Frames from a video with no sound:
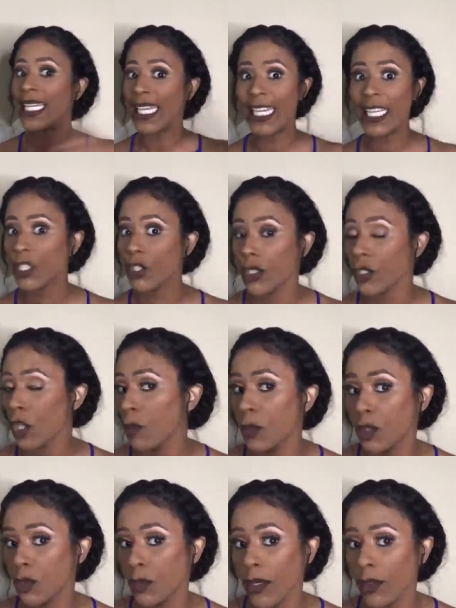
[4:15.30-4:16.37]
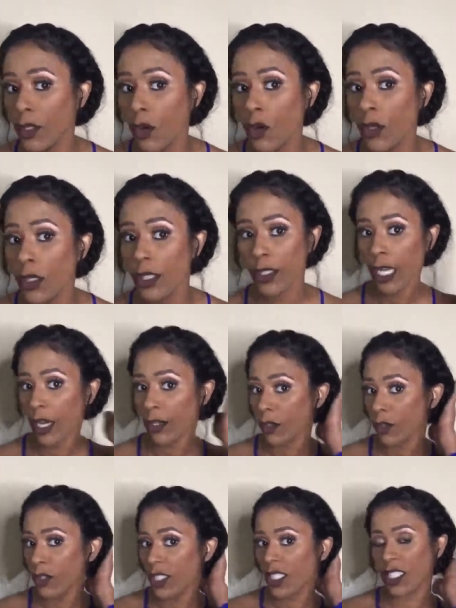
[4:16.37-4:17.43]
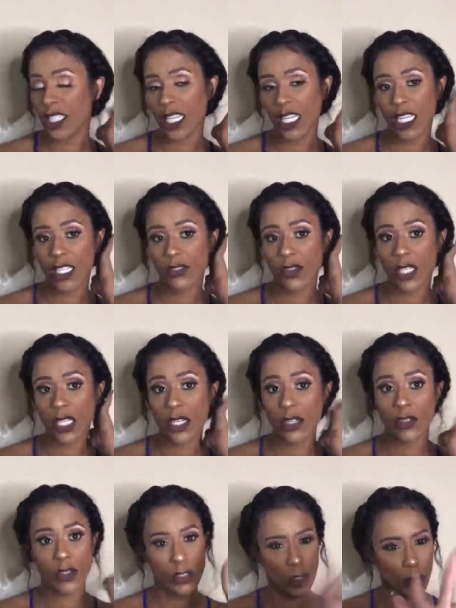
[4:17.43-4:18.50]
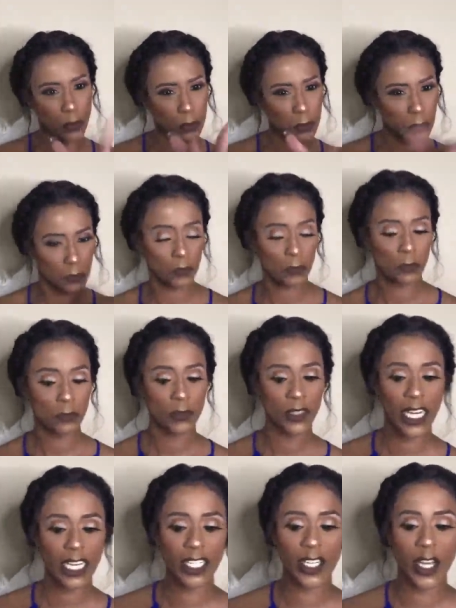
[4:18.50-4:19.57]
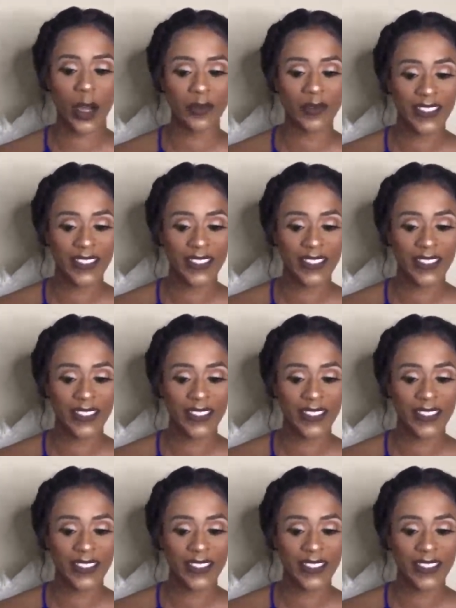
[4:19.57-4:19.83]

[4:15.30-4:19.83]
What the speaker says: Easter is almost around the corner. Y'all know this is the end of the year, so there you go.